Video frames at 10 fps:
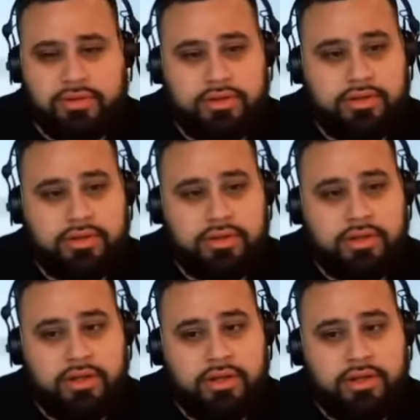
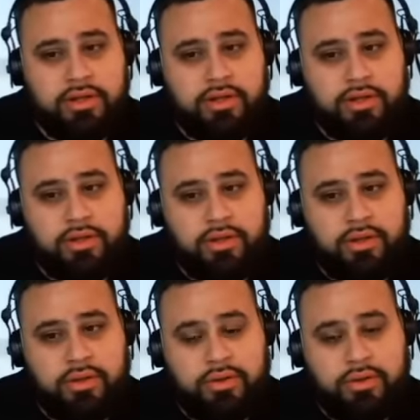
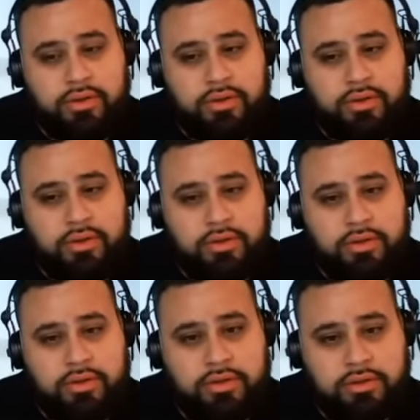No words are spoken by the person on screen.